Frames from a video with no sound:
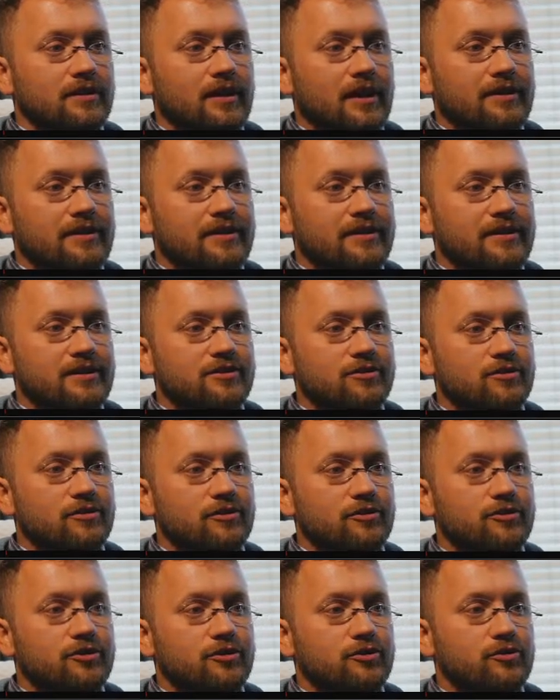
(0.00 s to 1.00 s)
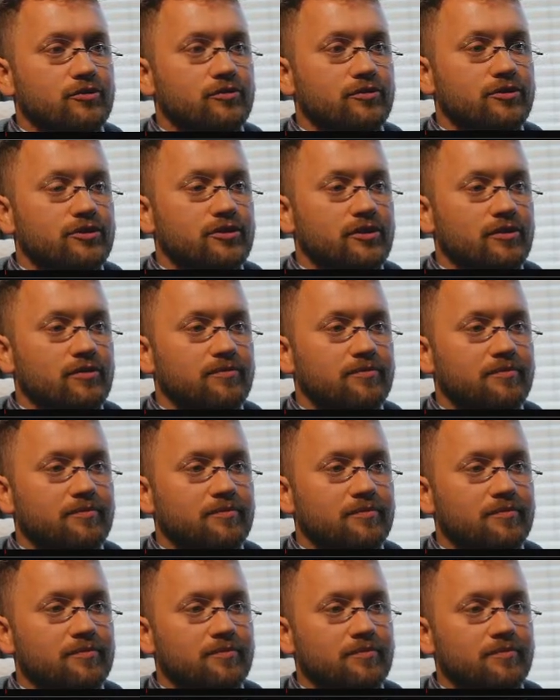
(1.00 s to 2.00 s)
I think these are their two,
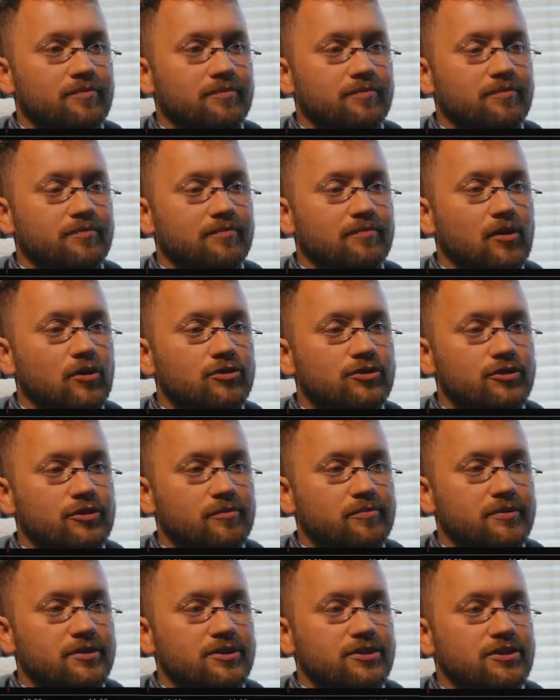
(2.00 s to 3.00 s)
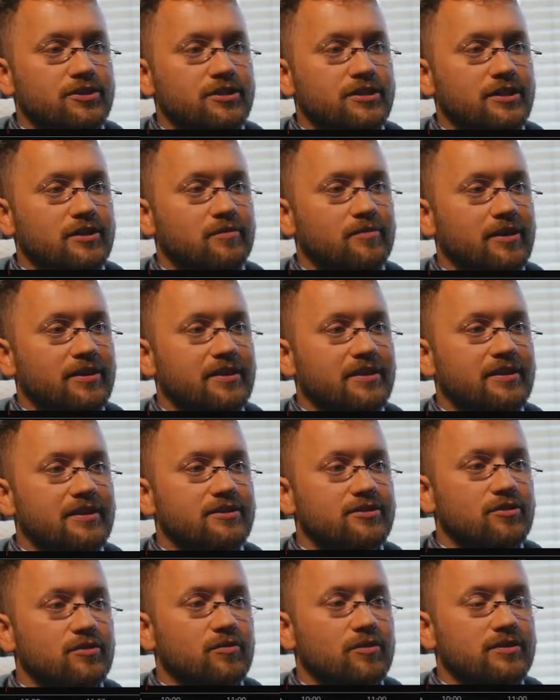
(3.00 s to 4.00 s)
most of their positions here, but I think
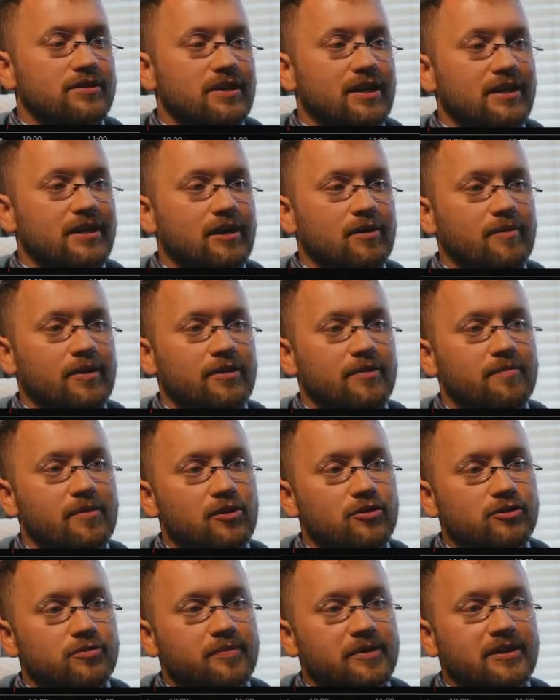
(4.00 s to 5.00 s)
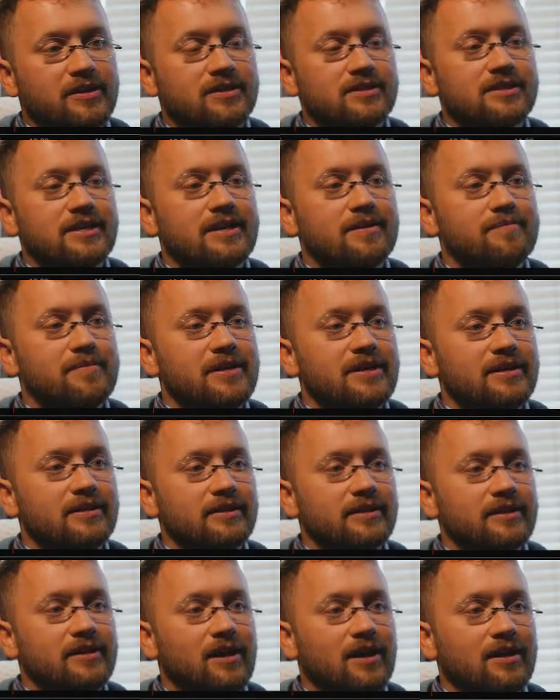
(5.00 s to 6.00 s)
these are the ones that I care about the most because they
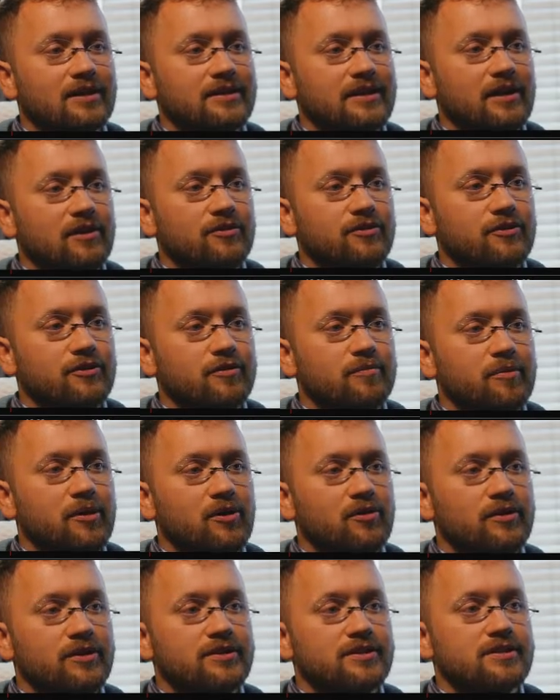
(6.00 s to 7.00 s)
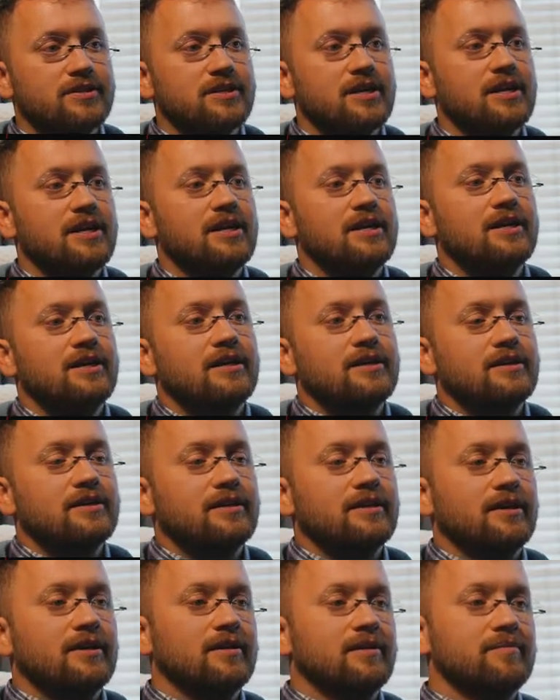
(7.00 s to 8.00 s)
immediately knocked out their opponents.
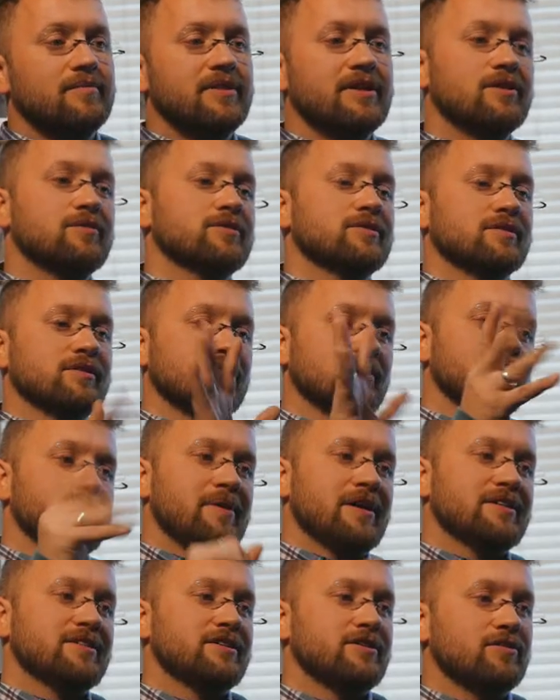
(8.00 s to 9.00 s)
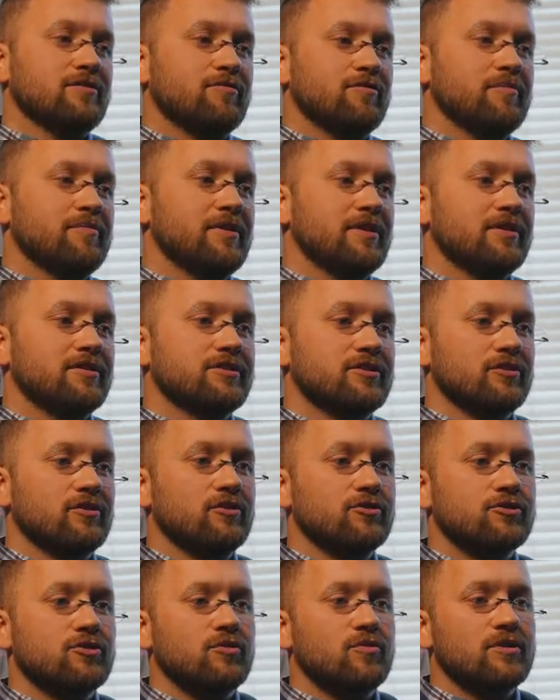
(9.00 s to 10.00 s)
And then it was a little messier from there. So
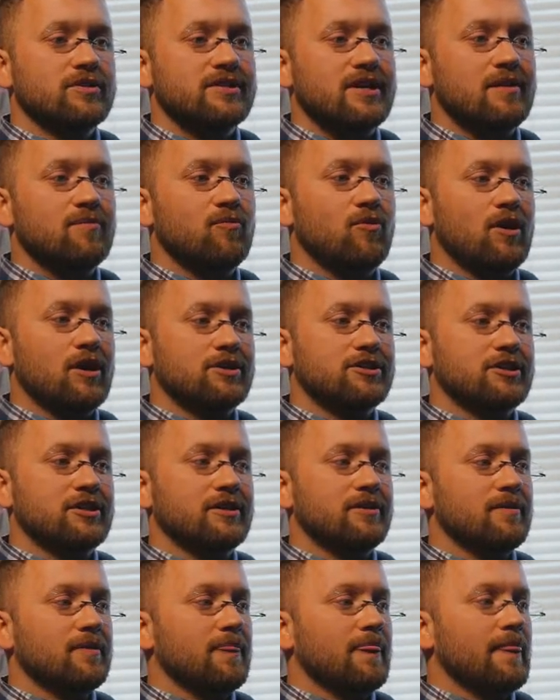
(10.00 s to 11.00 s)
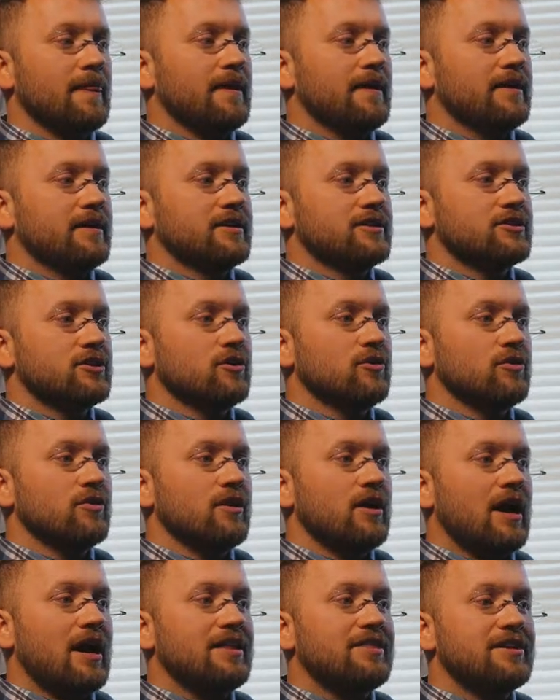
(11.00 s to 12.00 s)
those are the ones I'm watching. So
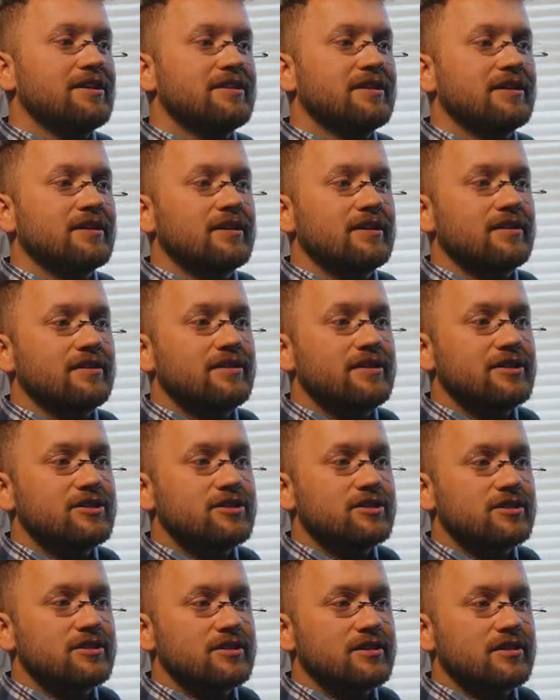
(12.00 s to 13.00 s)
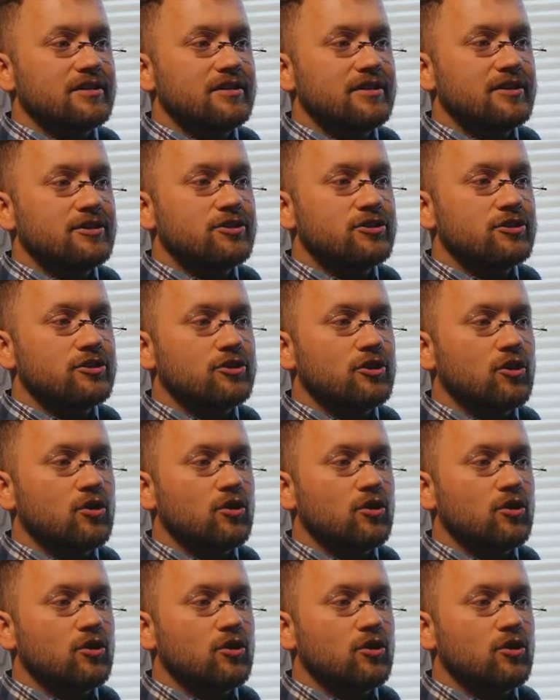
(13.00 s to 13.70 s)
I think that this should